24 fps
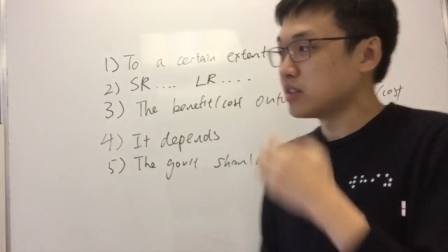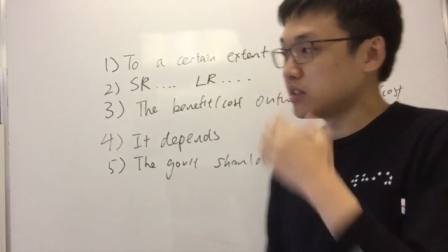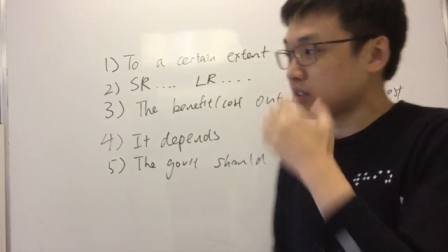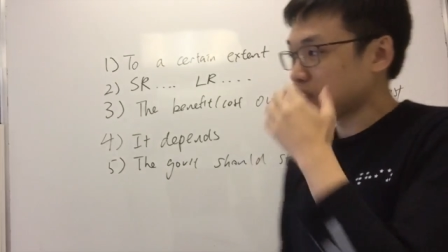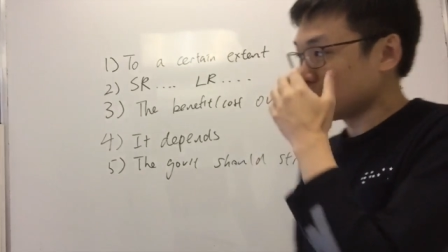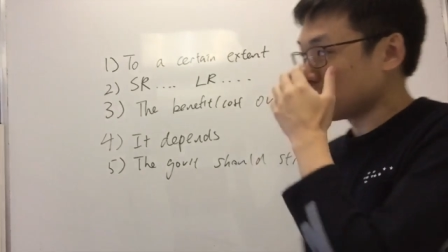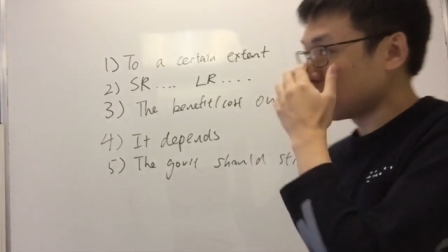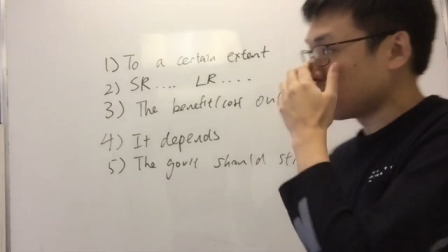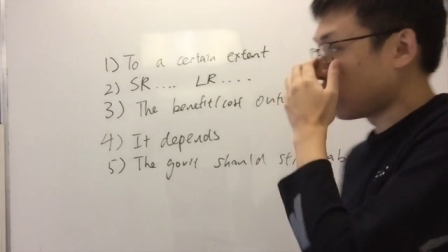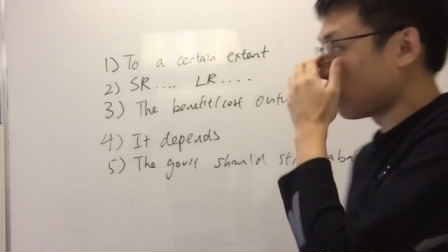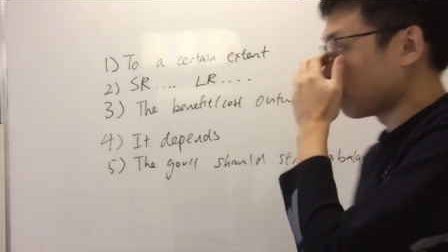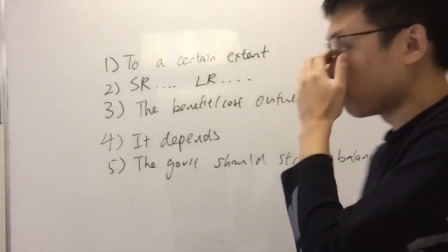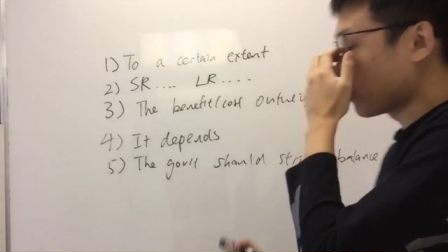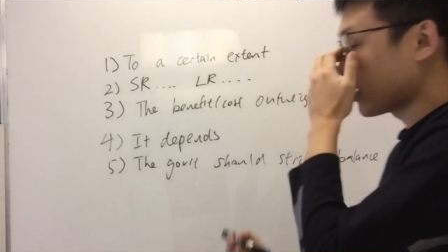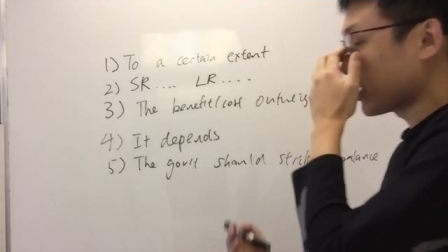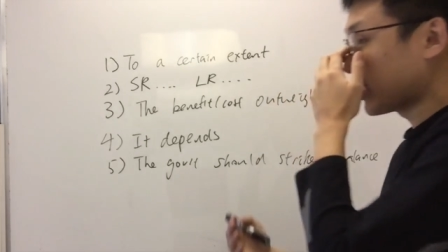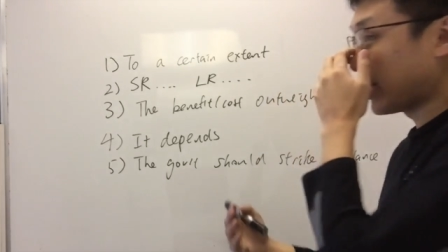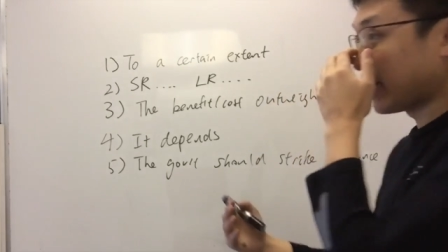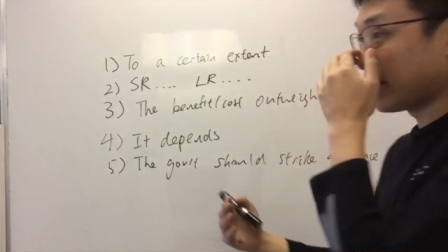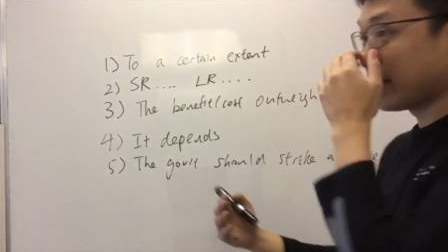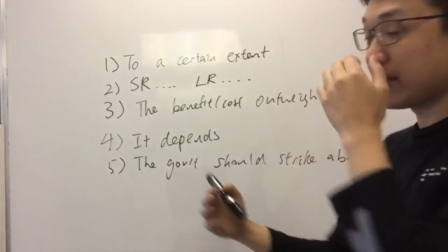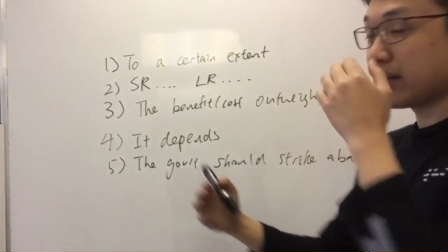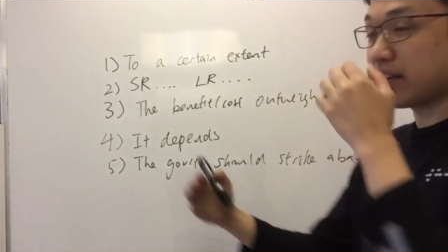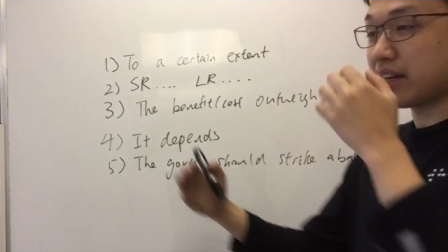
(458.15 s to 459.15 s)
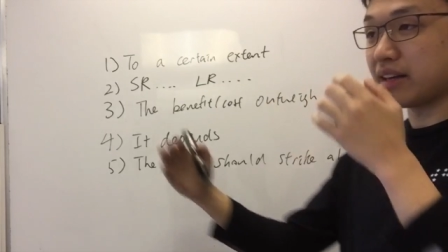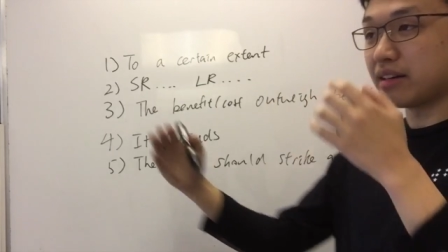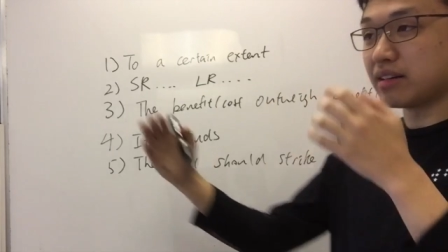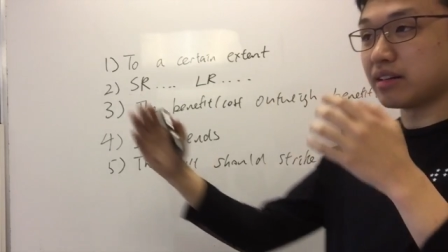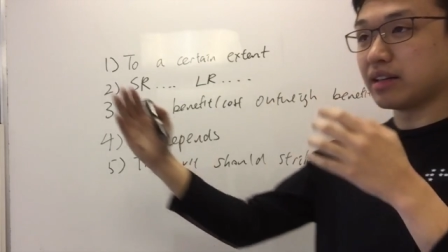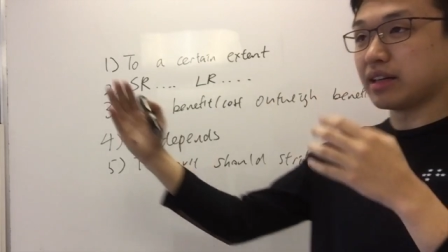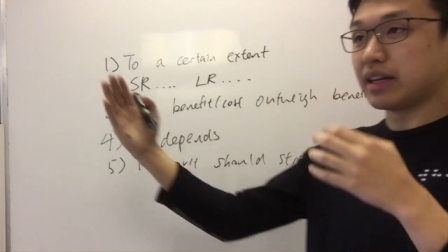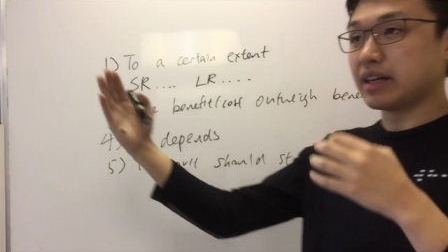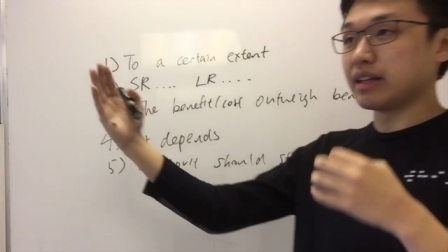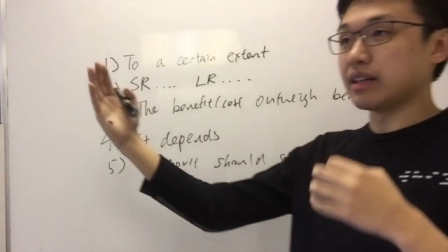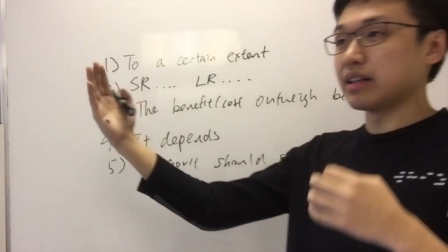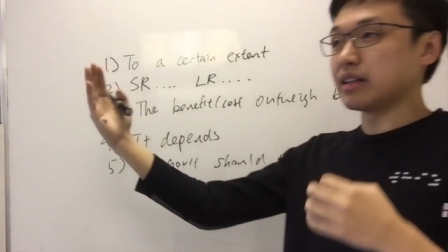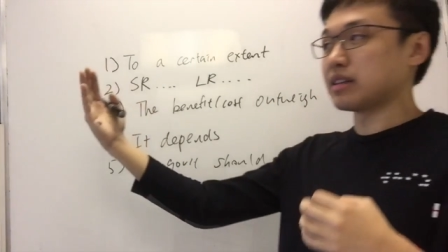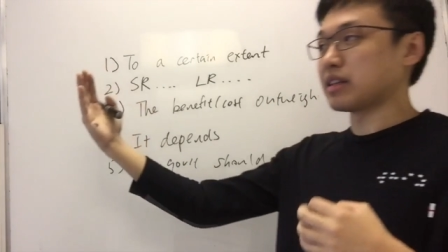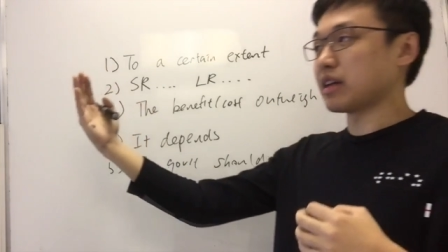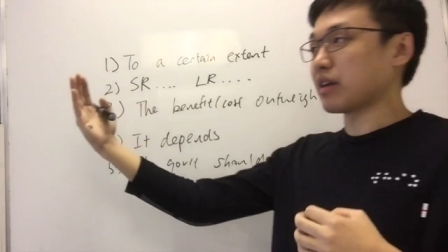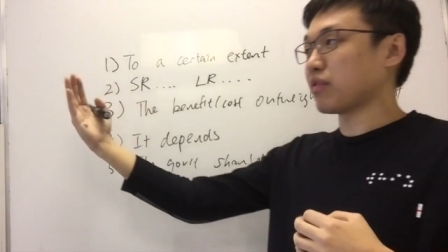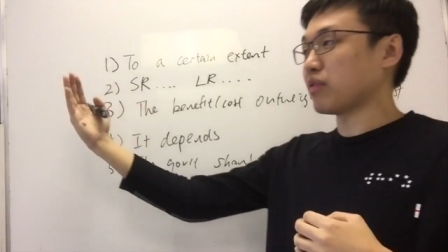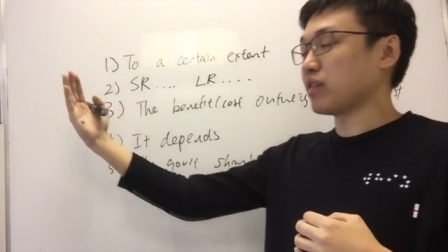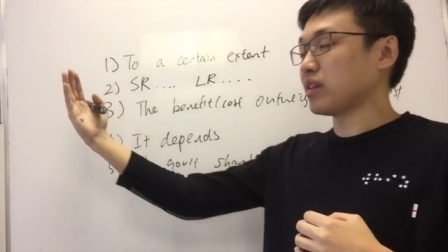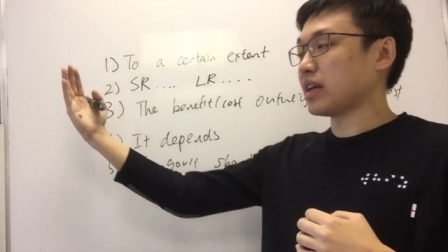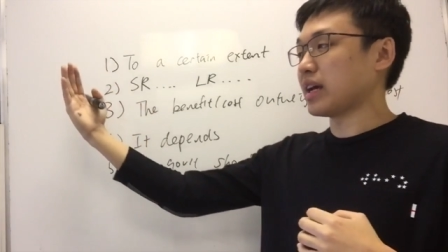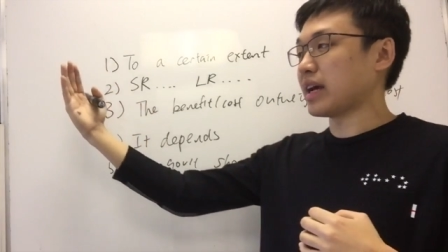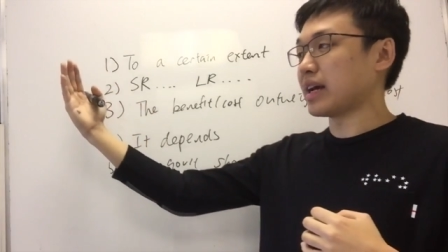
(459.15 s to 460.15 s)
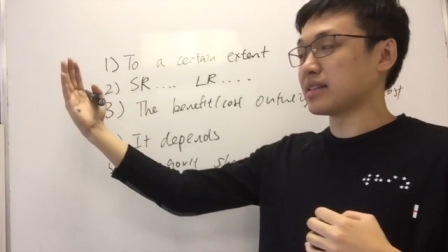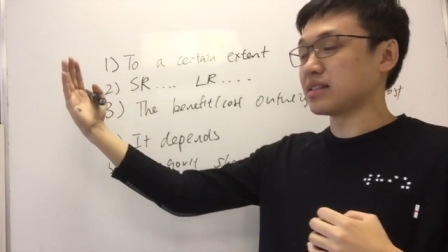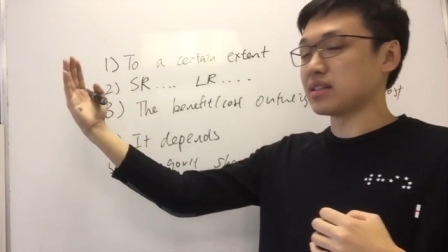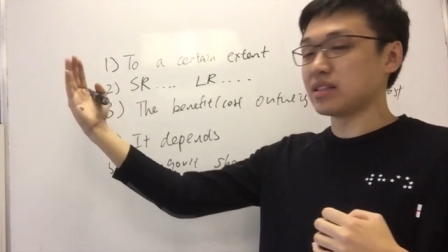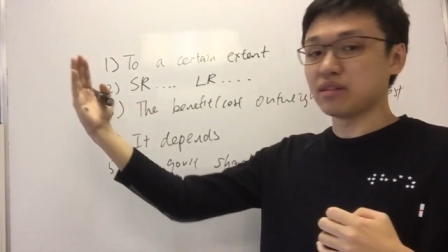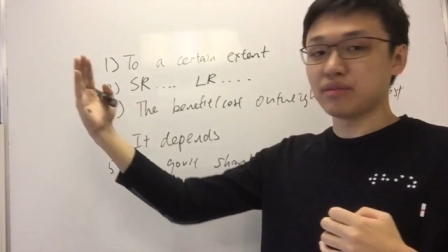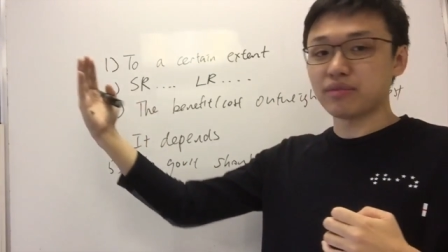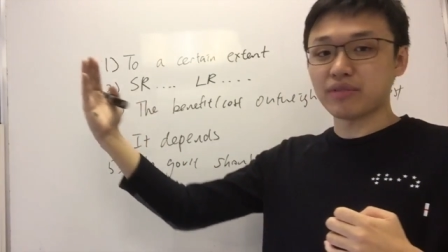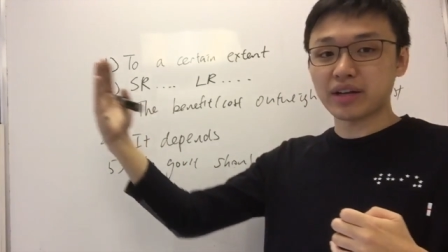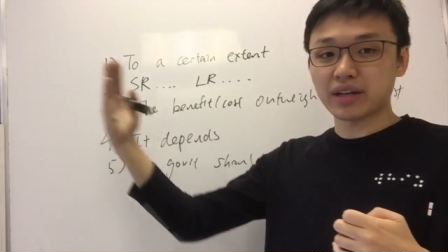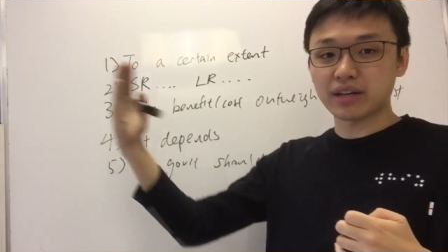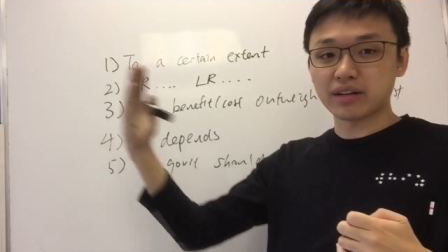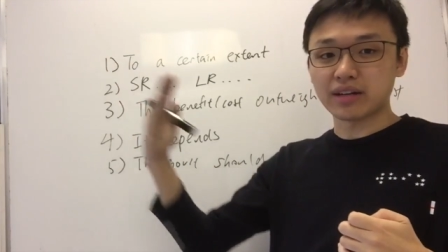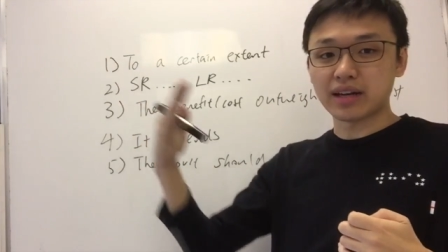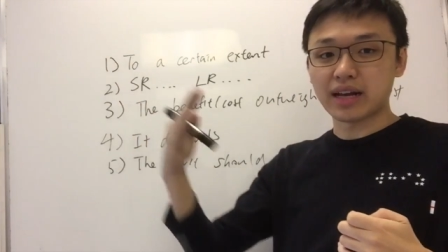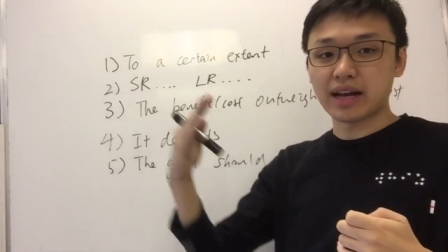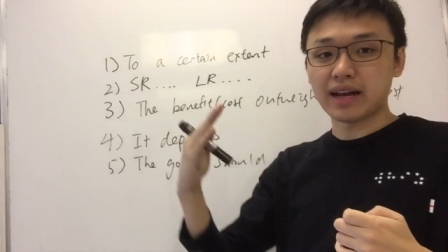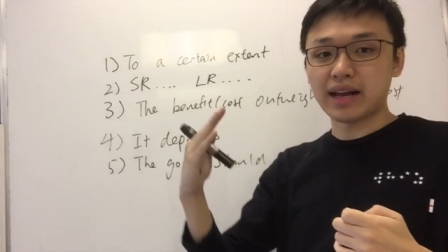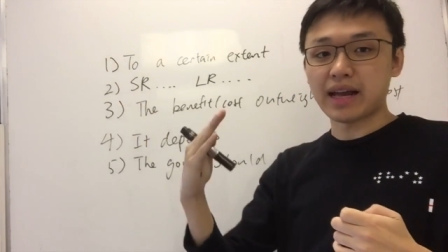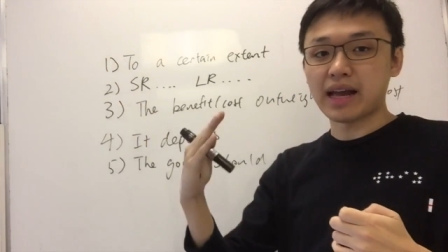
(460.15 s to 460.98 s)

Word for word: So on one hand, it can it definitely has an effect on